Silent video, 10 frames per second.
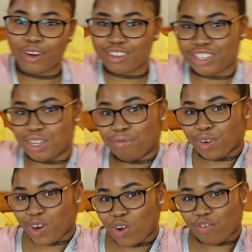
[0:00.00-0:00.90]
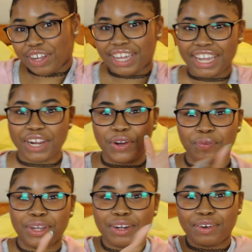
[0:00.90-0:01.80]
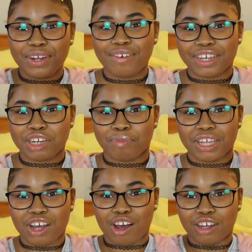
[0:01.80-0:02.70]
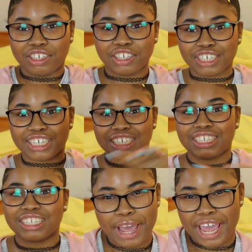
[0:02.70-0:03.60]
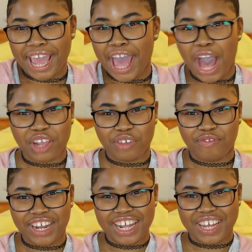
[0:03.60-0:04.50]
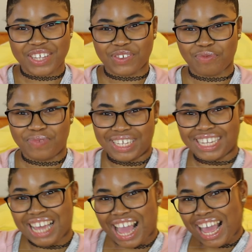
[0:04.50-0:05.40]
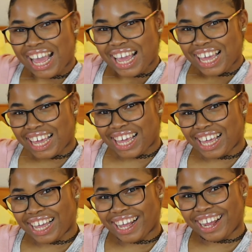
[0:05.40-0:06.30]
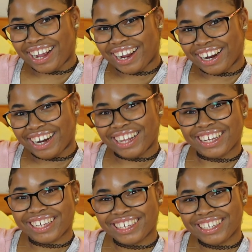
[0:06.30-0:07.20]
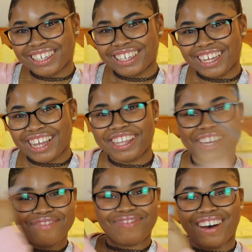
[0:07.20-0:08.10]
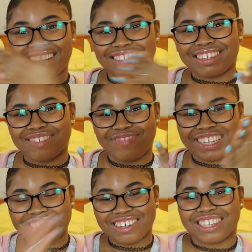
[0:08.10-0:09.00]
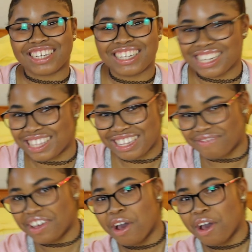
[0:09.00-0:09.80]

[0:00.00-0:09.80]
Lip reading: or somewhere over here. We don't know. It could be under here. My other videos would be here. You can pause the video and to click them.